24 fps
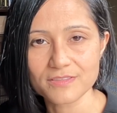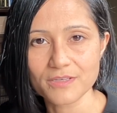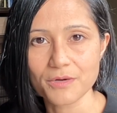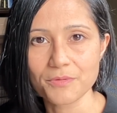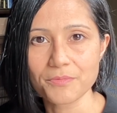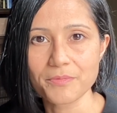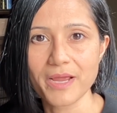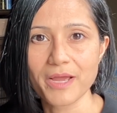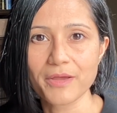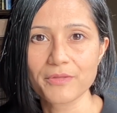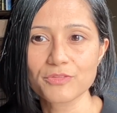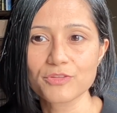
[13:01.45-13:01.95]

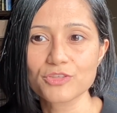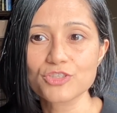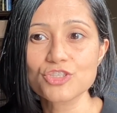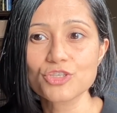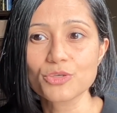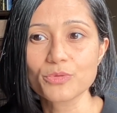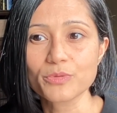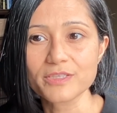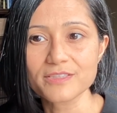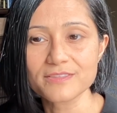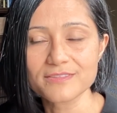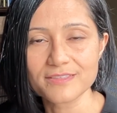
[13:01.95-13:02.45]
around the
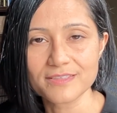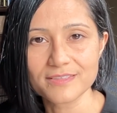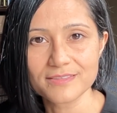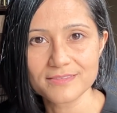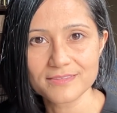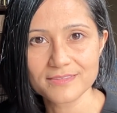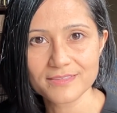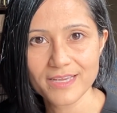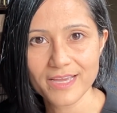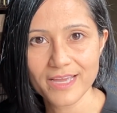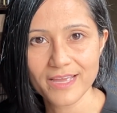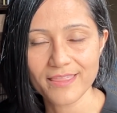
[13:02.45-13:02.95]

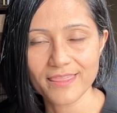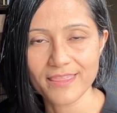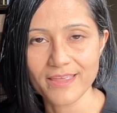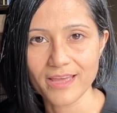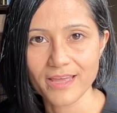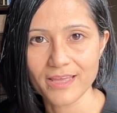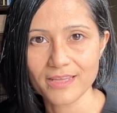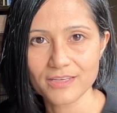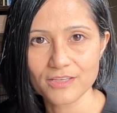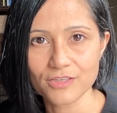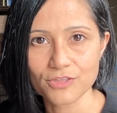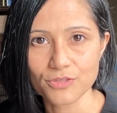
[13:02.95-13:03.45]
choices
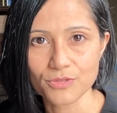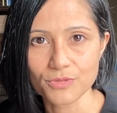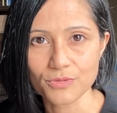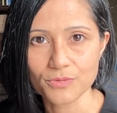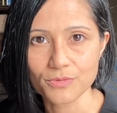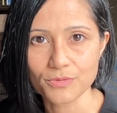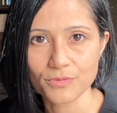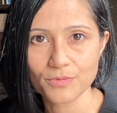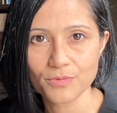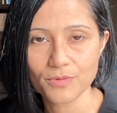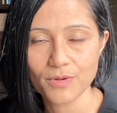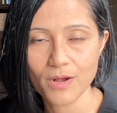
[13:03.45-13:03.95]
that
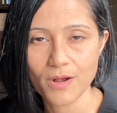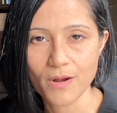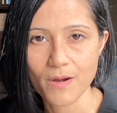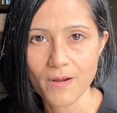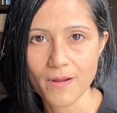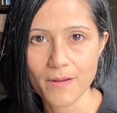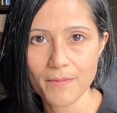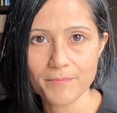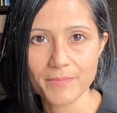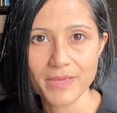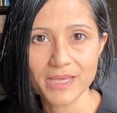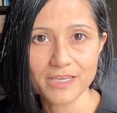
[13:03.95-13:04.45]
you
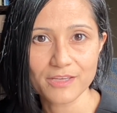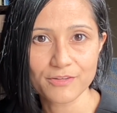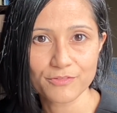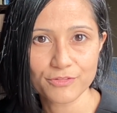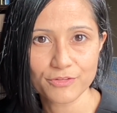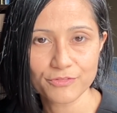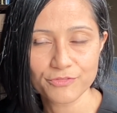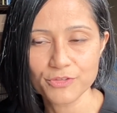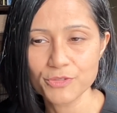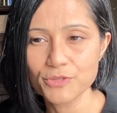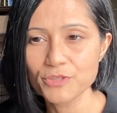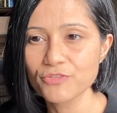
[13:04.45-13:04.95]
are making for
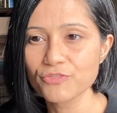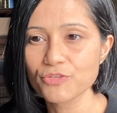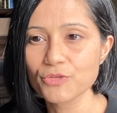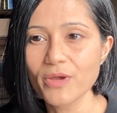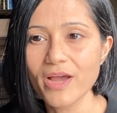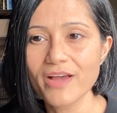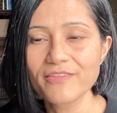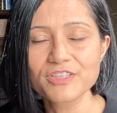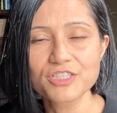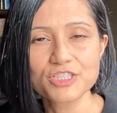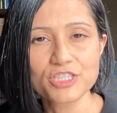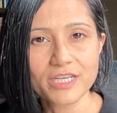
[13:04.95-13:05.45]
food. If you
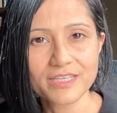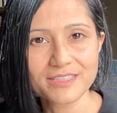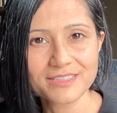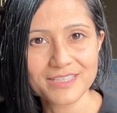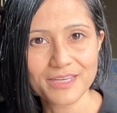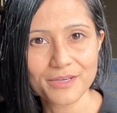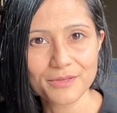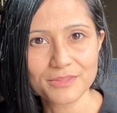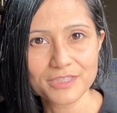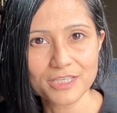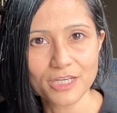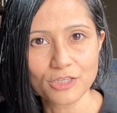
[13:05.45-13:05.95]
haven't checked
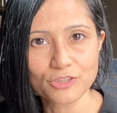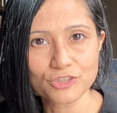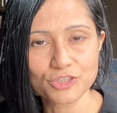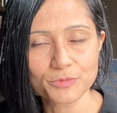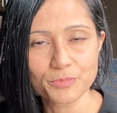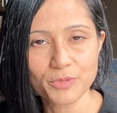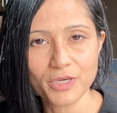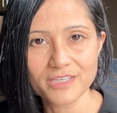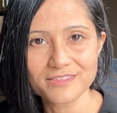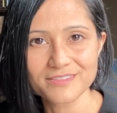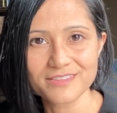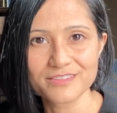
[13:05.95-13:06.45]
out the ultra
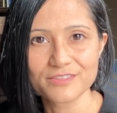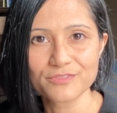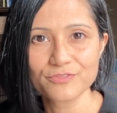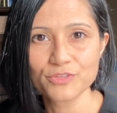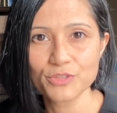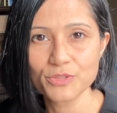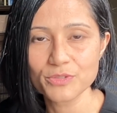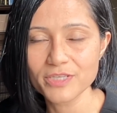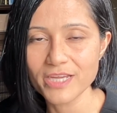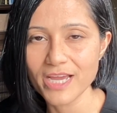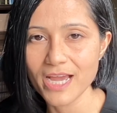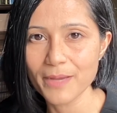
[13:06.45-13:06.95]
processed
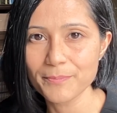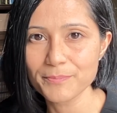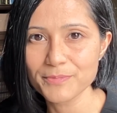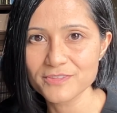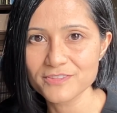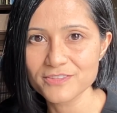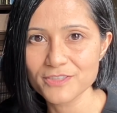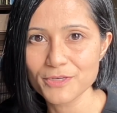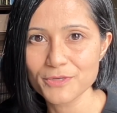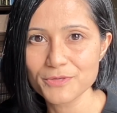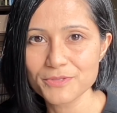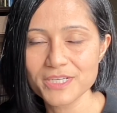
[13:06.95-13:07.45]
food
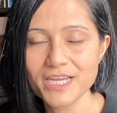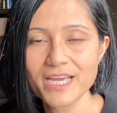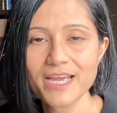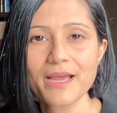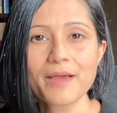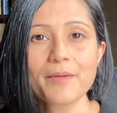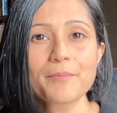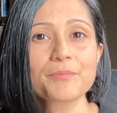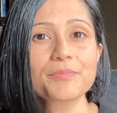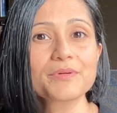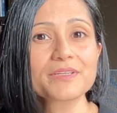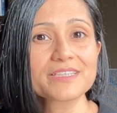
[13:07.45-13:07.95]
episode,
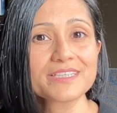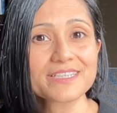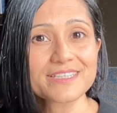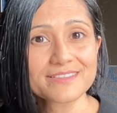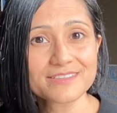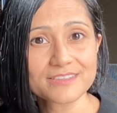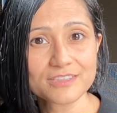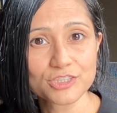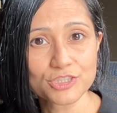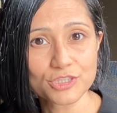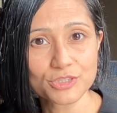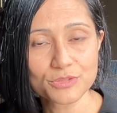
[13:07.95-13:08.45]

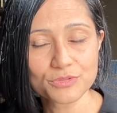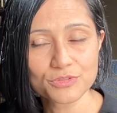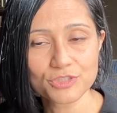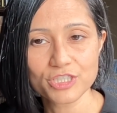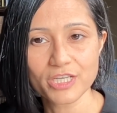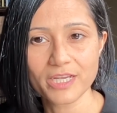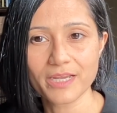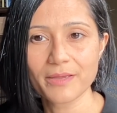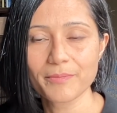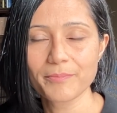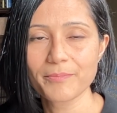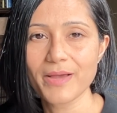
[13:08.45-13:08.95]
please do
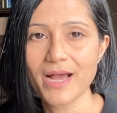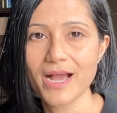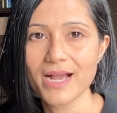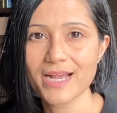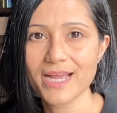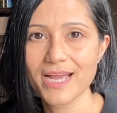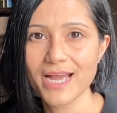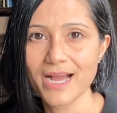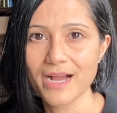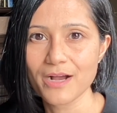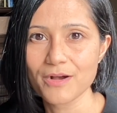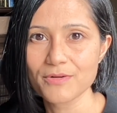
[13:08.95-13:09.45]
check it
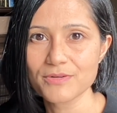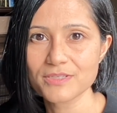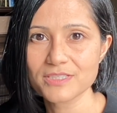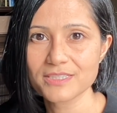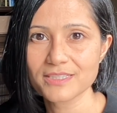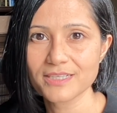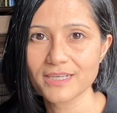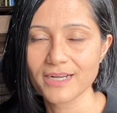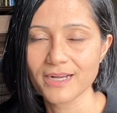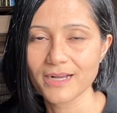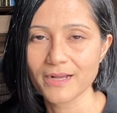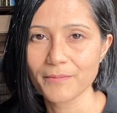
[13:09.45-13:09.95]
back out
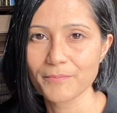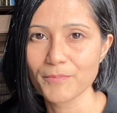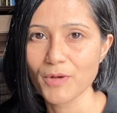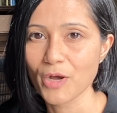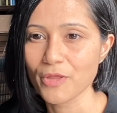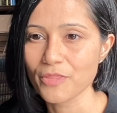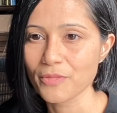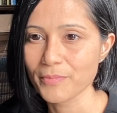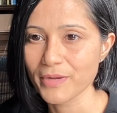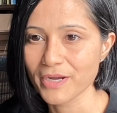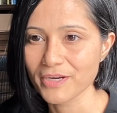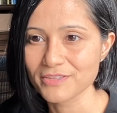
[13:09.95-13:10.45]
on
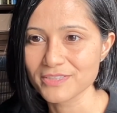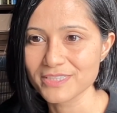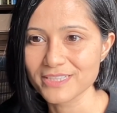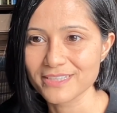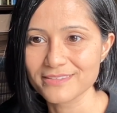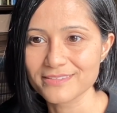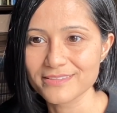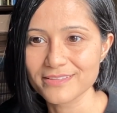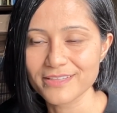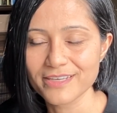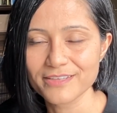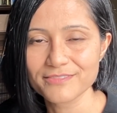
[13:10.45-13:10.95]
the Parenting
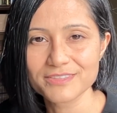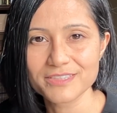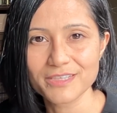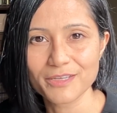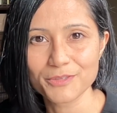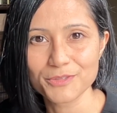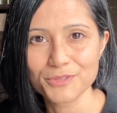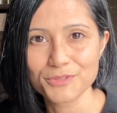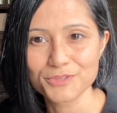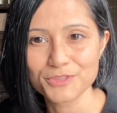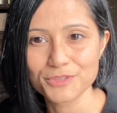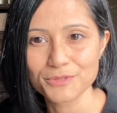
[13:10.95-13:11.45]
is a
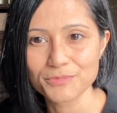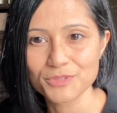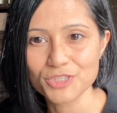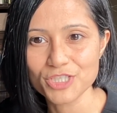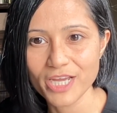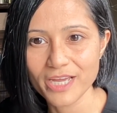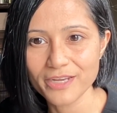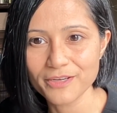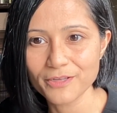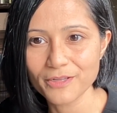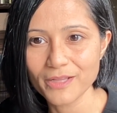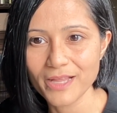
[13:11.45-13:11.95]
Lifestyle YouTube
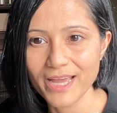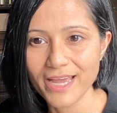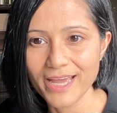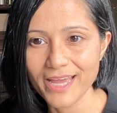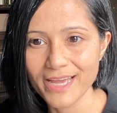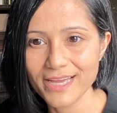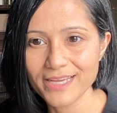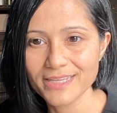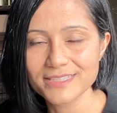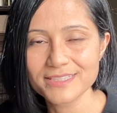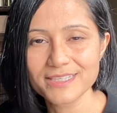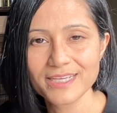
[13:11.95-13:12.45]
channel
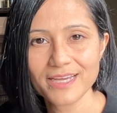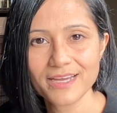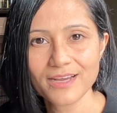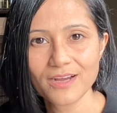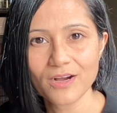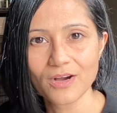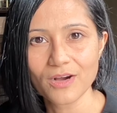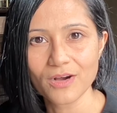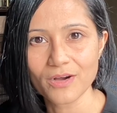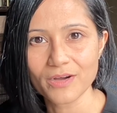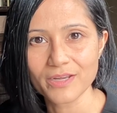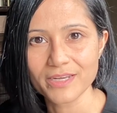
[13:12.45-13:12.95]
and
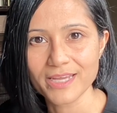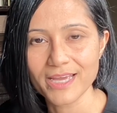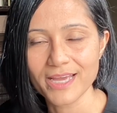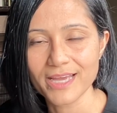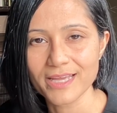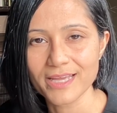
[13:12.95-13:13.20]
on